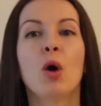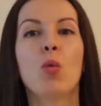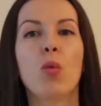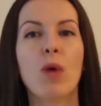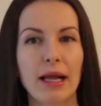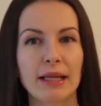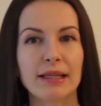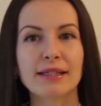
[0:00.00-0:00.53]

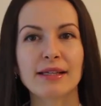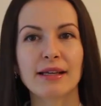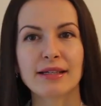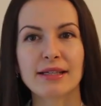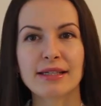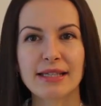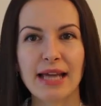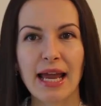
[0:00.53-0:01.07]
Well, it's
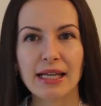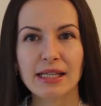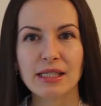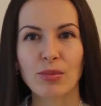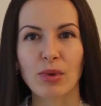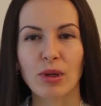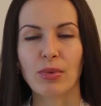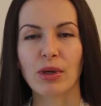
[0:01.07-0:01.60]

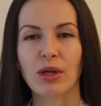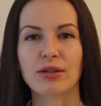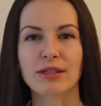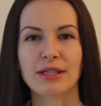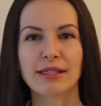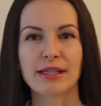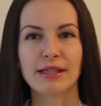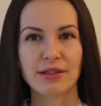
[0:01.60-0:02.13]
understandable
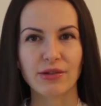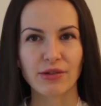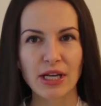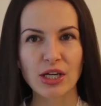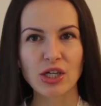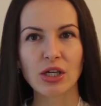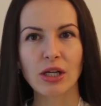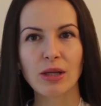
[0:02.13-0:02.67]
because it's
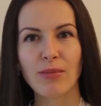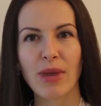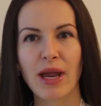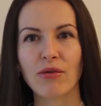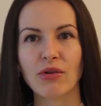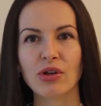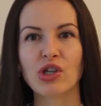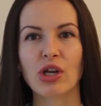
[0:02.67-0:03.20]
international
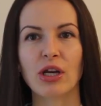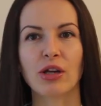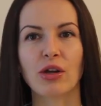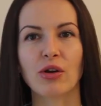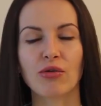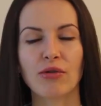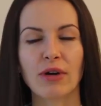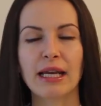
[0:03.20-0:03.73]
marriage and
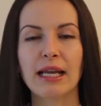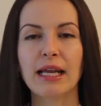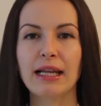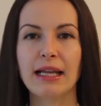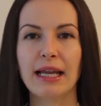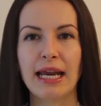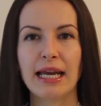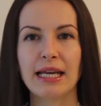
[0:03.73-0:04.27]
Ukrainian
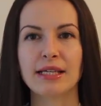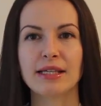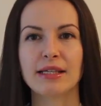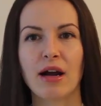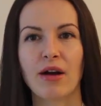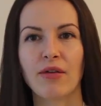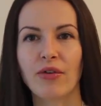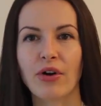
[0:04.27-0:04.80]

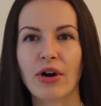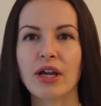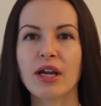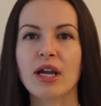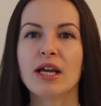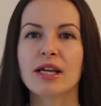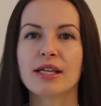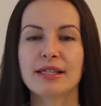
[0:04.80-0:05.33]
ladies are very